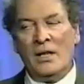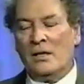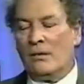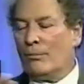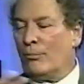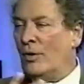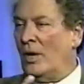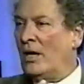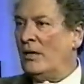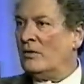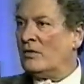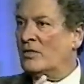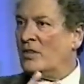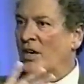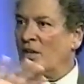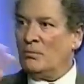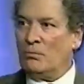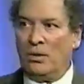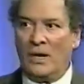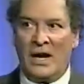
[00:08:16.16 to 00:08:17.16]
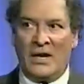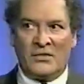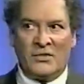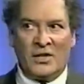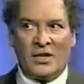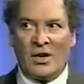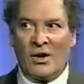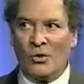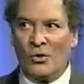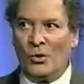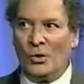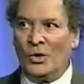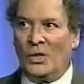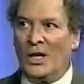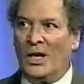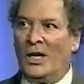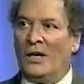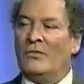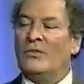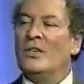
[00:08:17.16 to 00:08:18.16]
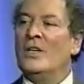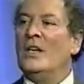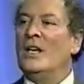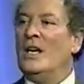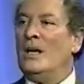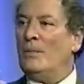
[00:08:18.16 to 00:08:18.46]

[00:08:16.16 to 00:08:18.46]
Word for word: The brain stays plastic our whole lives.